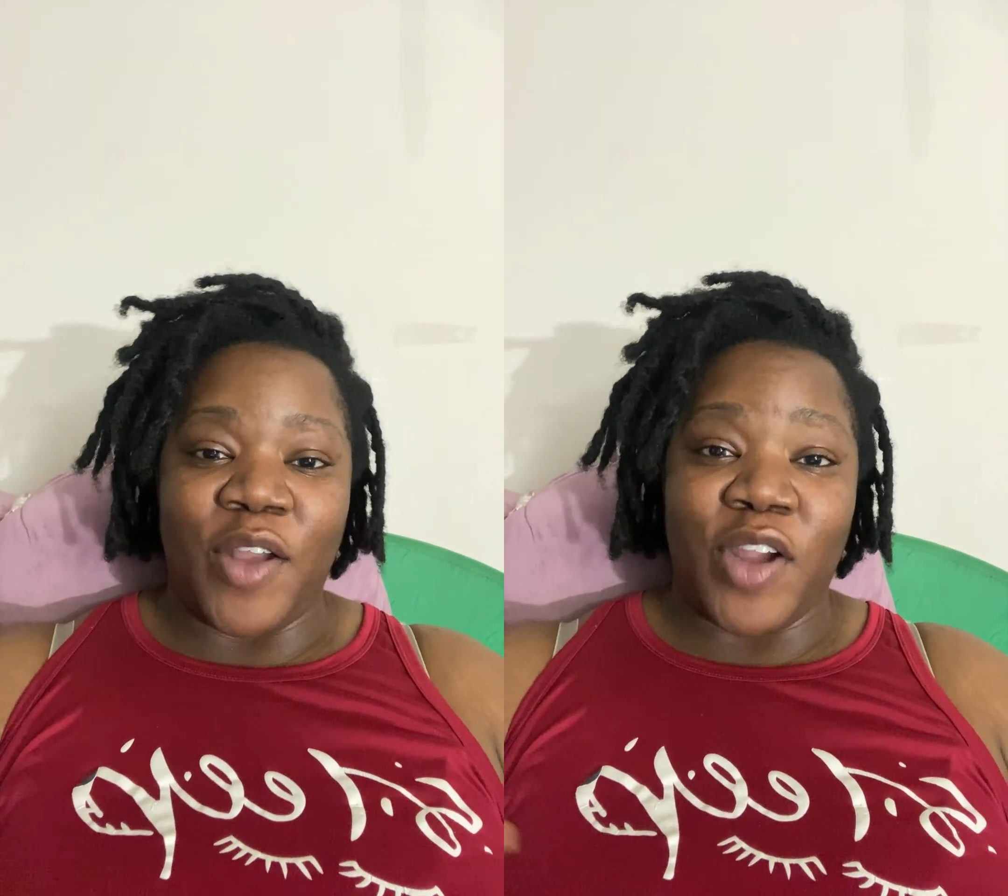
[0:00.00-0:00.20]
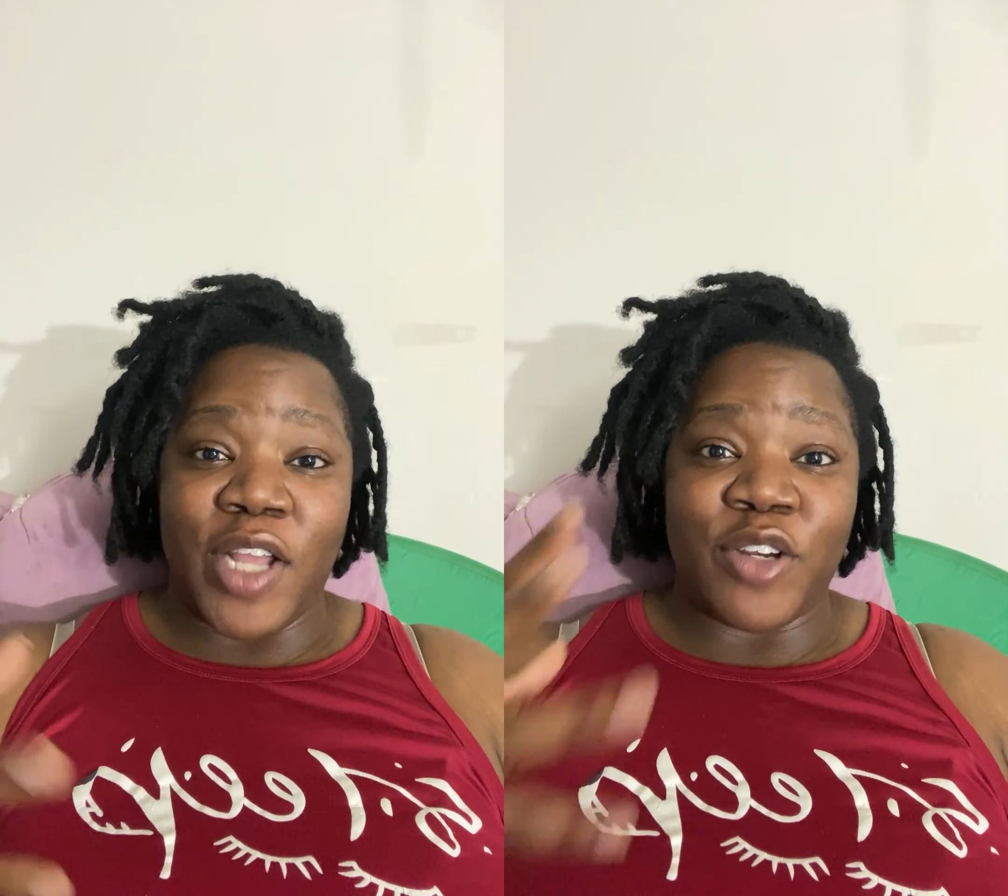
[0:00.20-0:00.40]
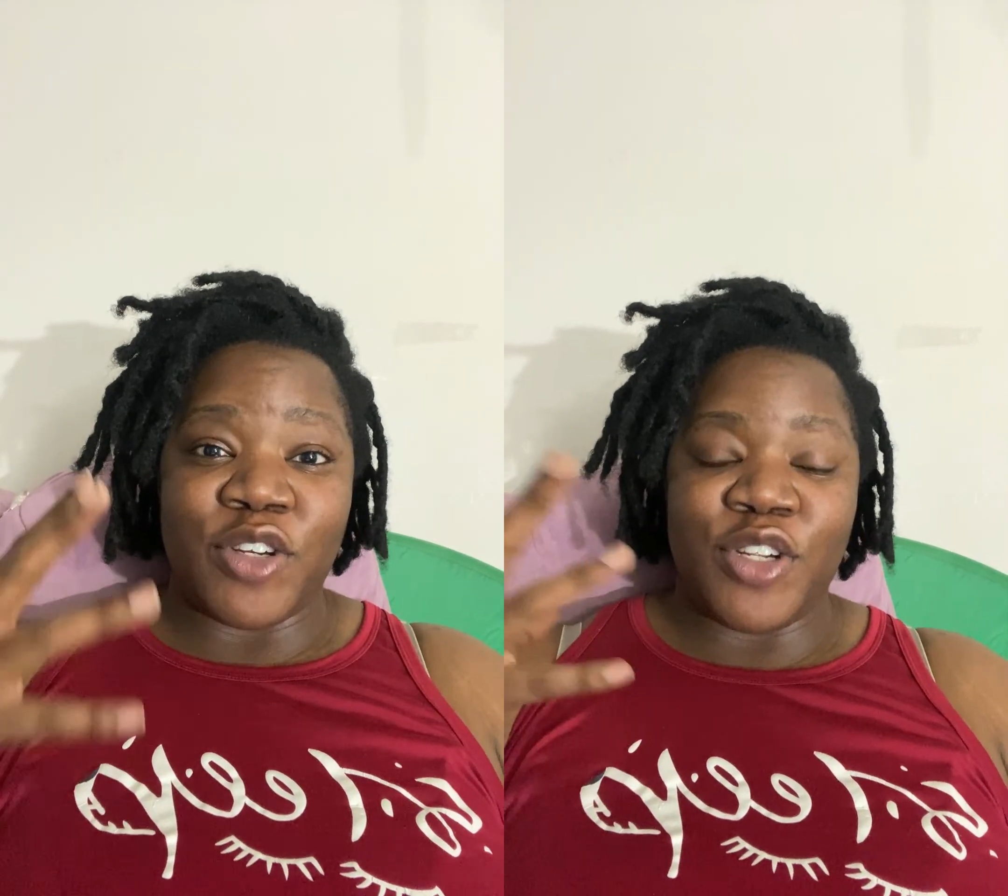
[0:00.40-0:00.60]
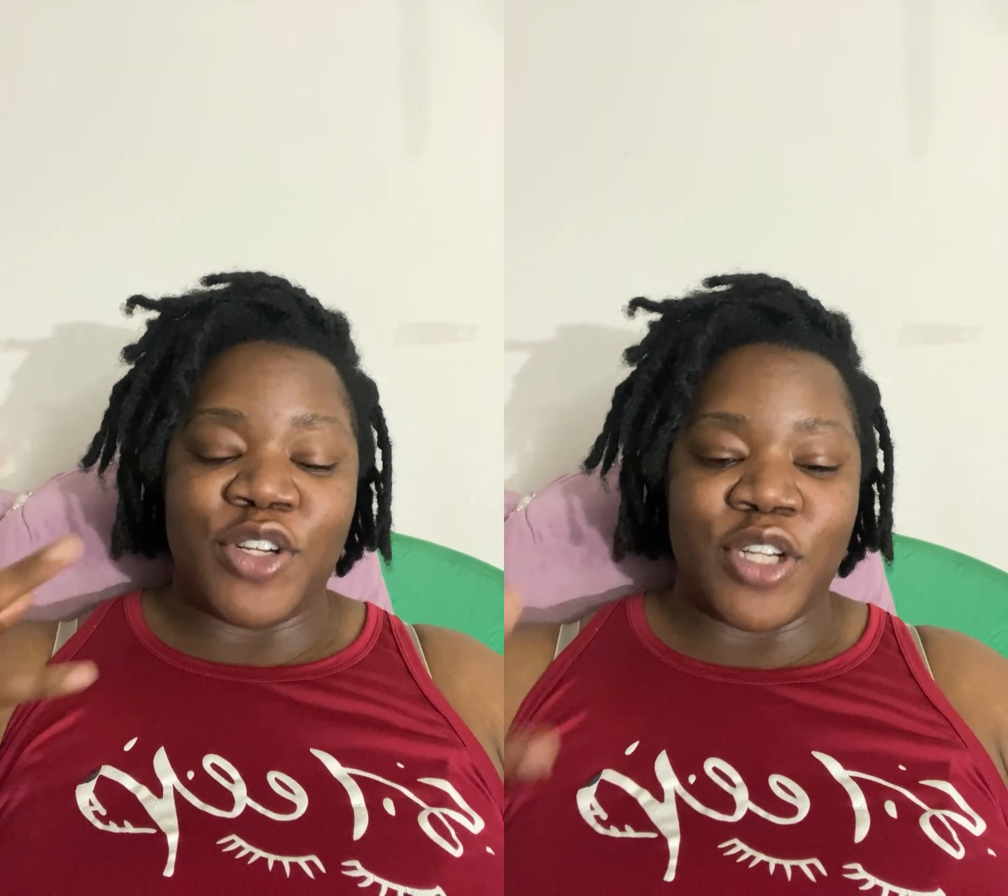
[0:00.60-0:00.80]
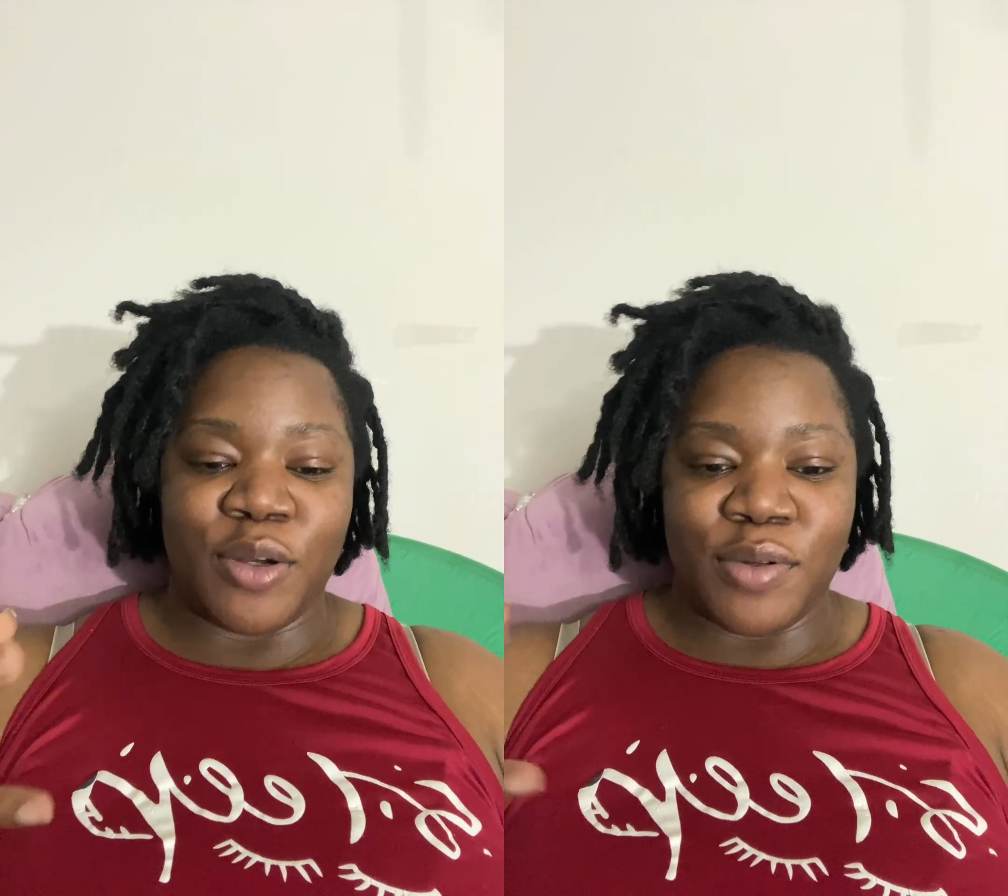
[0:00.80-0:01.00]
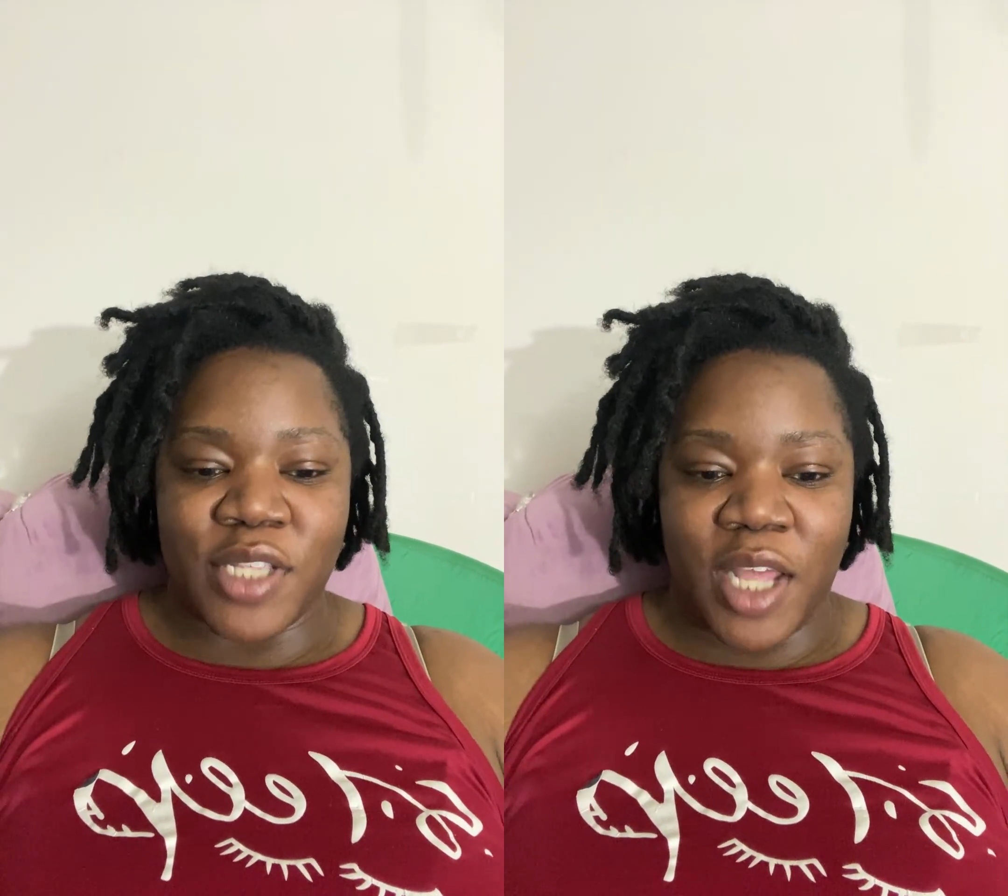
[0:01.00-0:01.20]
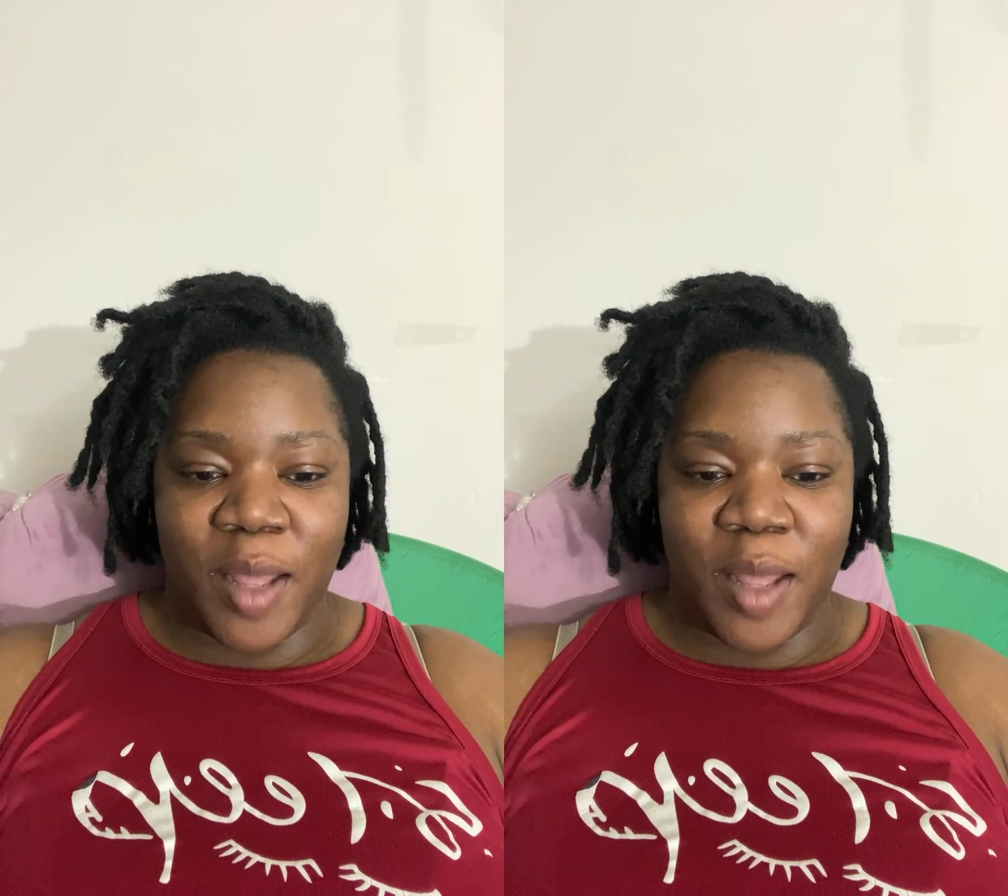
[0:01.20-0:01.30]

your energy shows